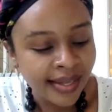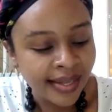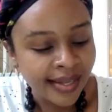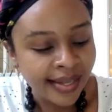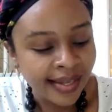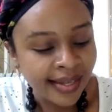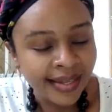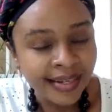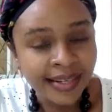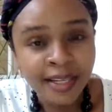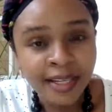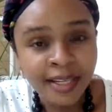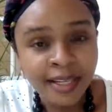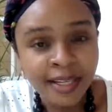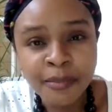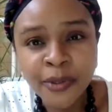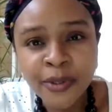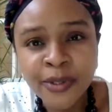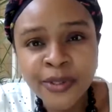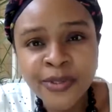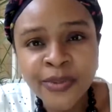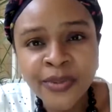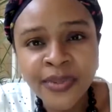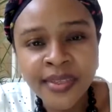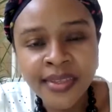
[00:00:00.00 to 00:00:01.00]
And let me
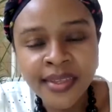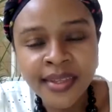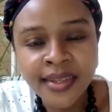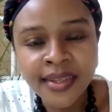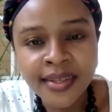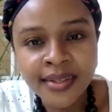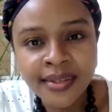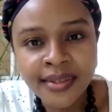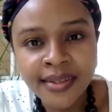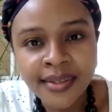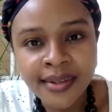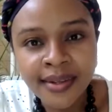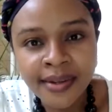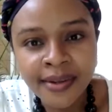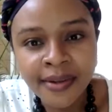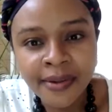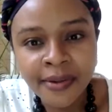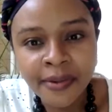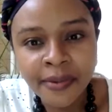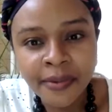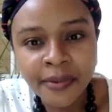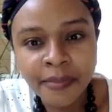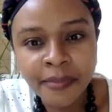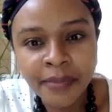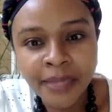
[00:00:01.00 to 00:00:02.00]
also thank
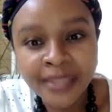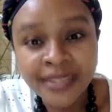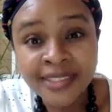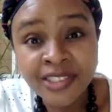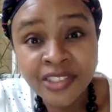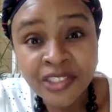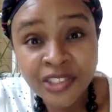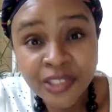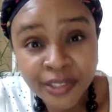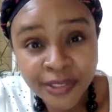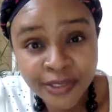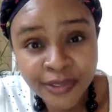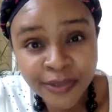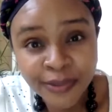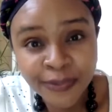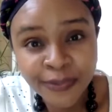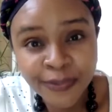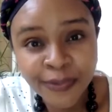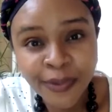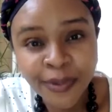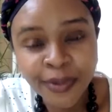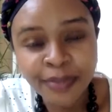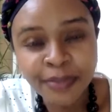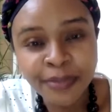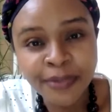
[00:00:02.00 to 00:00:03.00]
my teachers who've
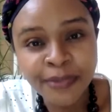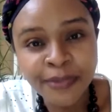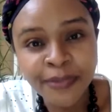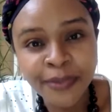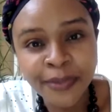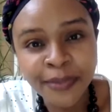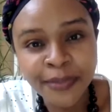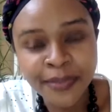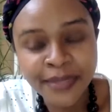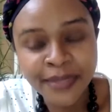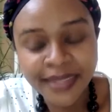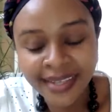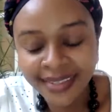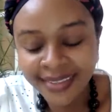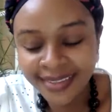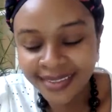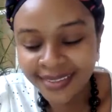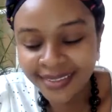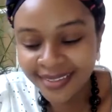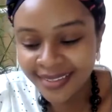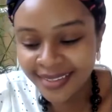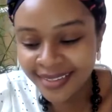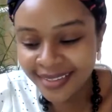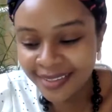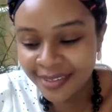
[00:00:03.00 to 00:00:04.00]
gone before me. I
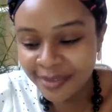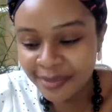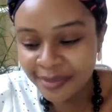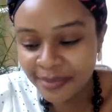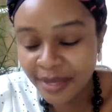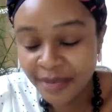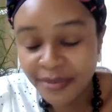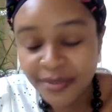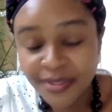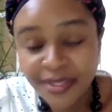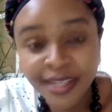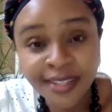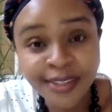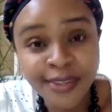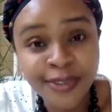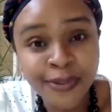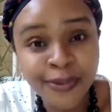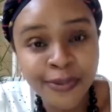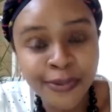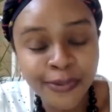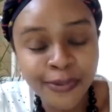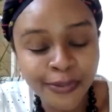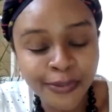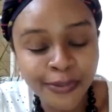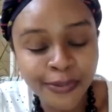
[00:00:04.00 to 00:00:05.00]
think I've sat
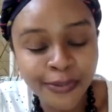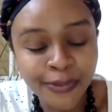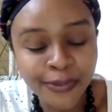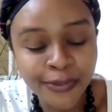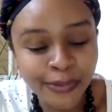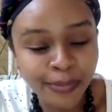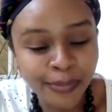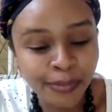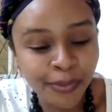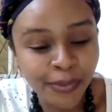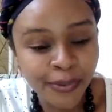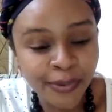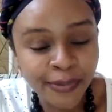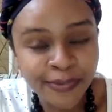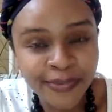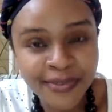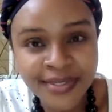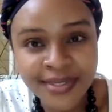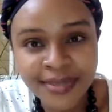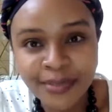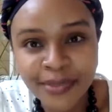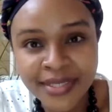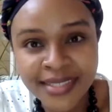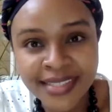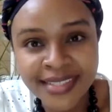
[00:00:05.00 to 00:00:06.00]
through Prof's
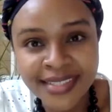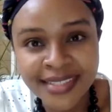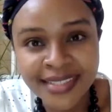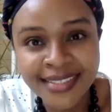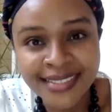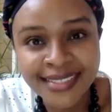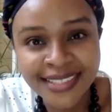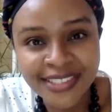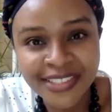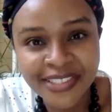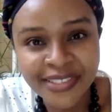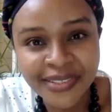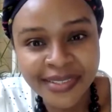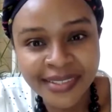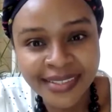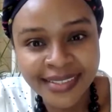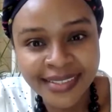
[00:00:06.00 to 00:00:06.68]
presentation, and